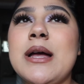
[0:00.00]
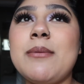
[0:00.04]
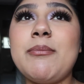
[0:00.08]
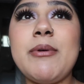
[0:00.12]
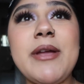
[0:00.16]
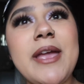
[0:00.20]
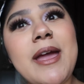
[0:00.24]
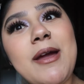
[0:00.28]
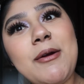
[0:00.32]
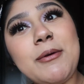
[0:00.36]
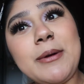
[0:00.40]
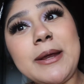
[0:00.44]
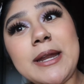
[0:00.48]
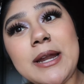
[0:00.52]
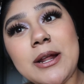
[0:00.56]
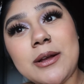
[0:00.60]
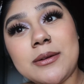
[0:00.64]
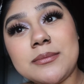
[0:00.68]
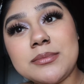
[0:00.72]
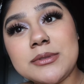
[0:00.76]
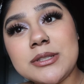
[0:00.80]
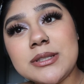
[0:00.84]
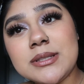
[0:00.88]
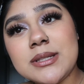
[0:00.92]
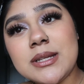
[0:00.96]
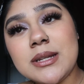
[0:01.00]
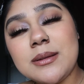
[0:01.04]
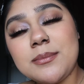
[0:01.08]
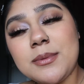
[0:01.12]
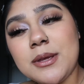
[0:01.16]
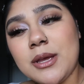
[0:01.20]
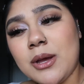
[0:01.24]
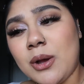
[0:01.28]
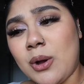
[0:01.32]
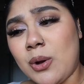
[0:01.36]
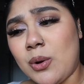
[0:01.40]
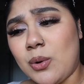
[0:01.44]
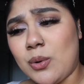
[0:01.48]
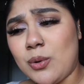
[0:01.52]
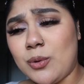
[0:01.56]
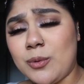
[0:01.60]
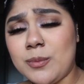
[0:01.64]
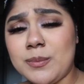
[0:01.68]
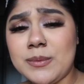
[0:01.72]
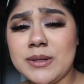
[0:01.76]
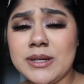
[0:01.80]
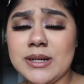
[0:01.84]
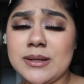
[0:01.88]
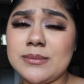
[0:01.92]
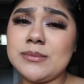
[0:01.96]
But yeah, right now I'm just gonna be
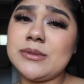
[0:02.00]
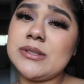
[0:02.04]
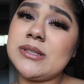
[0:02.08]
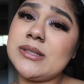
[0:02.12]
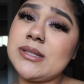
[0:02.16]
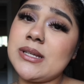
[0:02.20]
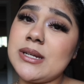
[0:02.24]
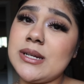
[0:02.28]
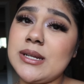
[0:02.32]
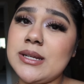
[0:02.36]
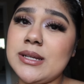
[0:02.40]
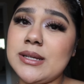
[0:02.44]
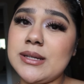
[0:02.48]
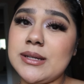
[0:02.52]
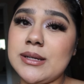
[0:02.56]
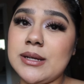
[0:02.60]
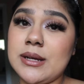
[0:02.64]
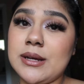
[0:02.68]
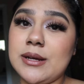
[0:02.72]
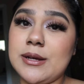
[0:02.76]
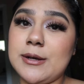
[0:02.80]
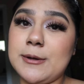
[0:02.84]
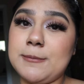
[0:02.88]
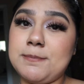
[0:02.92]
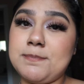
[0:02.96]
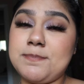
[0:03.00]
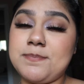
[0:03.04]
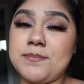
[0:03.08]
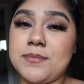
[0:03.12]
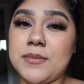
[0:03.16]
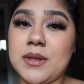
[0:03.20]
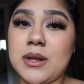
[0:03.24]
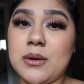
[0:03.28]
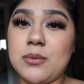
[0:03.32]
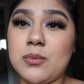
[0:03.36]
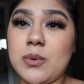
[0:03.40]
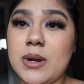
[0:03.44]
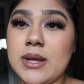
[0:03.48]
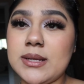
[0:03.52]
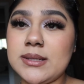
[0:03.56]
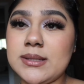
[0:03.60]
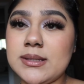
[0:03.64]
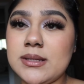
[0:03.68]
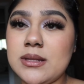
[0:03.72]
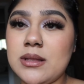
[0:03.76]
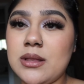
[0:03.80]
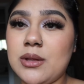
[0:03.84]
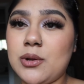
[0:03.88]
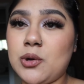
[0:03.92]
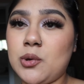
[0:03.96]
home and I'm just gonna um,
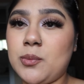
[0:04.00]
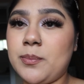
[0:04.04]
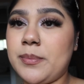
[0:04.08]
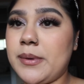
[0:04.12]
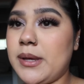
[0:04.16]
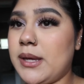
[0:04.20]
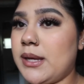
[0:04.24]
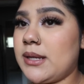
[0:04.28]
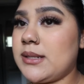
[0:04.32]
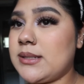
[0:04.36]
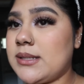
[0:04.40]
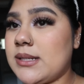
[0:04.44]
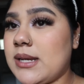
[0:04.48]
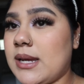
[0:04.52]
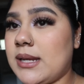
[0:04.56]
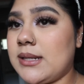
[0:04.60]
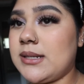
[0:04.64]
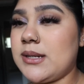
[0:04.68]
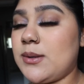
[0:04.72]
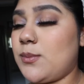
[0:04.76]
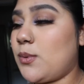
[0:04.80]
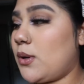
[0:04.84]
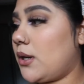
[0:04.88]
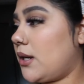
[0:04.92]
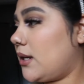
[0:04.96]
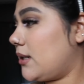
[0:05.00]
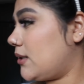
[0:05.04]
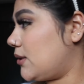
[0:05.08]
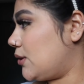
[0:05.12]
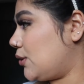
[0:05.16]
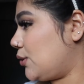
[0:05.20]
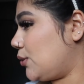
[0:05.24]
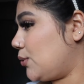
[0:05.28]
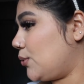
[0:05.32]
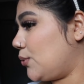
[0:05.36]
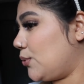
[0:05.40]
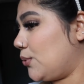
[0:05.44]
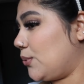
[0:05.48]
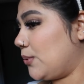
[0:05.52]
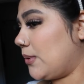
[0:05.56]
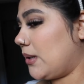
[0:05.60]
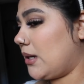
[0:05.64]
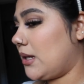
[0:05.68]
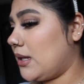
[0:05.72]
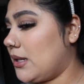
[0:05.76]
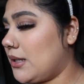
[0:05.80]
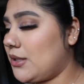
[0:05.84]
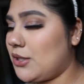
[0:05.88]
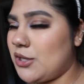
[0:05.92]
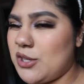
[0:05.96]
rest a little bit. I did want
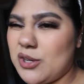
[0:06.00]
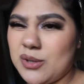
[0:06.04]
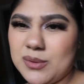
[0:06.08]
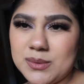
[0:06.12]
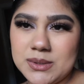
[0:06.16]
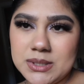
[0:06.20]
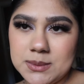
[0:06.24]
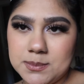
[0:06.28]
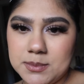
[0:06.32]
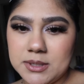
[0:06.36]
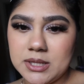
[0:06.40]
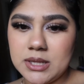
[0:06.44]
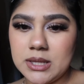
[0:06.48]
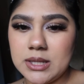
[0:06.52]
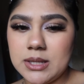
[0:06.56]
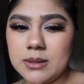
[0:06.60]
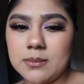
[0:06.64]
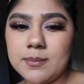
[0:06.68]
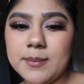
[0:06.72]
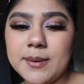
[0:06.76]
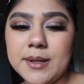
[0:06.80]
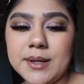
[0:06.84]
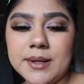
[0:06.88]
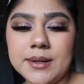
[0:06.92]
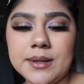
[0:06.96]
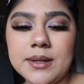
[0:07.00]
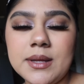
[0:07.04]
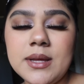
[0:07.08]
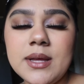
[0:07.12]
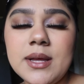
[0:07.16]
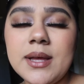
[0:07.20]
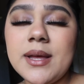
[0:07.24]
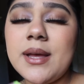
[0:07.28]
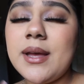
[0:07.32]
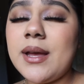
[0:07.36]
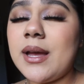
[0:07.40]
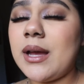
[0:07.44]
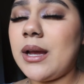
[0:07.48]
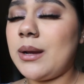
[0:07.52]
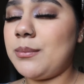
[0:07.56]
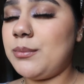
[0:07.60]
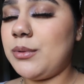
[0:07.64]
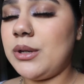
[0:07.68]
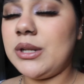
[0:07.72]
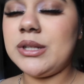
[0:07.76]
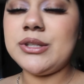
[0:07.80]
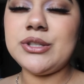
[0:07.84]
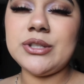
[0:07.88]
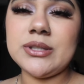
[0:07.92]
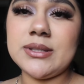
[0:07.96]
to, you know, deep clean, but I'm
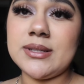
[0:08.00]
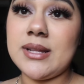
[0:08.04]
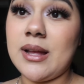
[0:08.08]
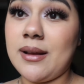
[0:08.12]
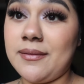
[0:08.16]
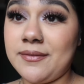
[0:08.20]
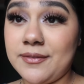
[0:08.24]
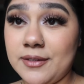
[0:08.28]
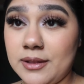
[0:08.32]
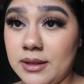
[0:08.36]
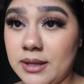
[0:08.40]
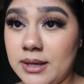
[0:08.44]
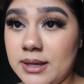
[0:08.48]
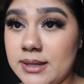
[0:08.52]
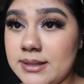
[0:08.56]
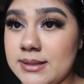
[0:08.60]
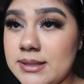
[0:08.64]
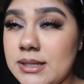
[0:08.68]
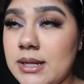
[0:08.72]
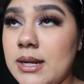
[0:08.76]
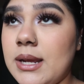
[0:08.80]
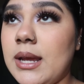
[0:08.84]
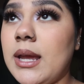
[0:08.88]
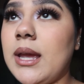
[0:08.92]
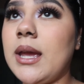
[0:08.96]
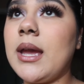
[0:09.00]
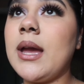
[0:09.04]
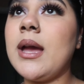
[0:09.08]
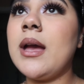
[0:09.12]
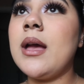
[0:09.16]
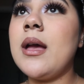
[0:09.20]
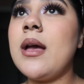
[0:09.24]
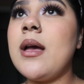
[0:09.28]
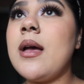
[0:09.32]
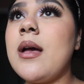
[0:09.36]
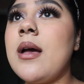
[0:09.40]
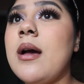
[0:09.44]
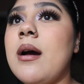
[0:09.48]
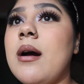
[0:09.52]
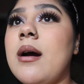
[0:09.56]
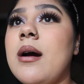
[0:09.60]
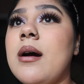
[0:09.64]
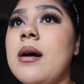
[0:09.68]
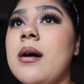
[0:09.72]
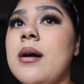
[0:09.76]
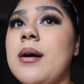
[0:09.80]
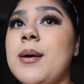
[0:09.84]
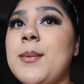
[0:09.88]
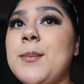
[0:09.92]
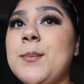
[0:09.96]
really just not feeling it today.
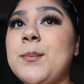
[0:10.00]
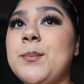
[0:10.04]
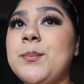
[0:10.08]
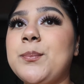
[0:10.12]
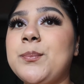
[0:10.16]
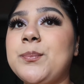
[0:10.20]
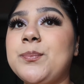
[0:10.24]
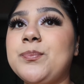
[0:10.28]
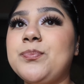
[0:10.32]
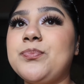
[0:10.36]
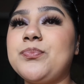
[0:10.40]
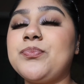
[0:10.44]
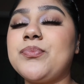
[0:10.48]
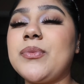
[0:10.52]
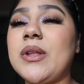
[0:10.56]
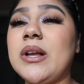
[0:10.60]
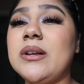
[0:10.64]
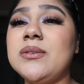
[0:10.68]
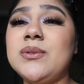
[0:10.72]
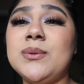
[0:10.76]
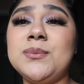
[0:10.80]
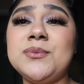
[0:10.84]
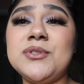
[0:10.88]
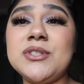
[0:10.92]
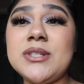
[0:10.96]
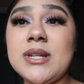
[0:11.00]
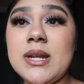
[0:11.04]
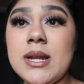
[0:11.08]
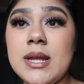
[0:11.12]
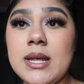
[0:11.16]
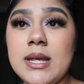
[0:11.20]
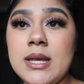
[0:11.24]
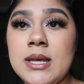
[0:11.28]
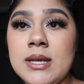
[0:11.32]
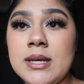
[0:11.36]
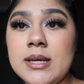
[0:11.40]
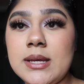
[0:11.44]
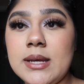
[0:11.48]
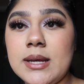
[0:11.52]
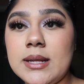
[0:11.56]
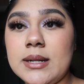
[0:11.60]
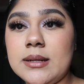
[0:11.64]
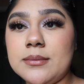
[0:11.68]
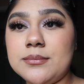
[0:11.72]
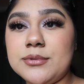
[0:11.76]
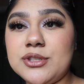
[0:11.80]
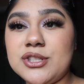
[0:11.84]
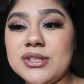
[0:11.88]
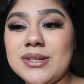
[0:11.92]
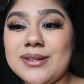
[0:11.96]
Um, so I'm just gonna eat and
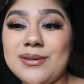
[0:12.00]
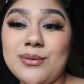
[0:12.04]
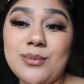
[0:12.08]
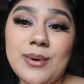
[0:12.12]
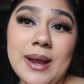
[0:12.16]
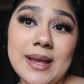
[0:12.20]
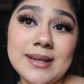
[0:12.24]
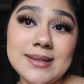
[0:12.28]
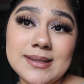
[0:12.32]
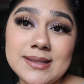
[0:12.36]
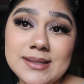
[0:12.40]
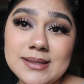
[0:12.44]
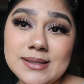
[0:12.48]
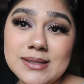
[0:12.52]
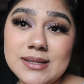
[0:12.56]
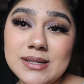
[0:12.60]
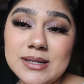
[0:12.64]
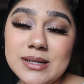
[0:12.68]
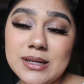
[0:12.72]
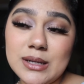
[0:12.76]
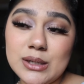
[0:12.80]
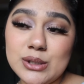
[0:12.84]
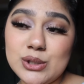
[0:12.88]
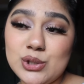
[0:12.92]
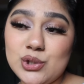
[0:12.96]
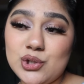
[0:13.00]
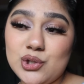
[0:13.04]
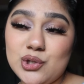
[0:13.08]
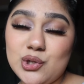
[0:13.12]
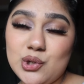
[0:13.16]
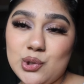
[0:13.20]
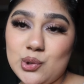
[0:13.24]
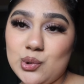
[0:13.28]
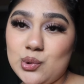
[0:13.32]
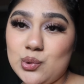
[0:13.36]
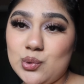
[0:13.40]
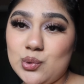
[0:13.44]
I'm just gonna rest. So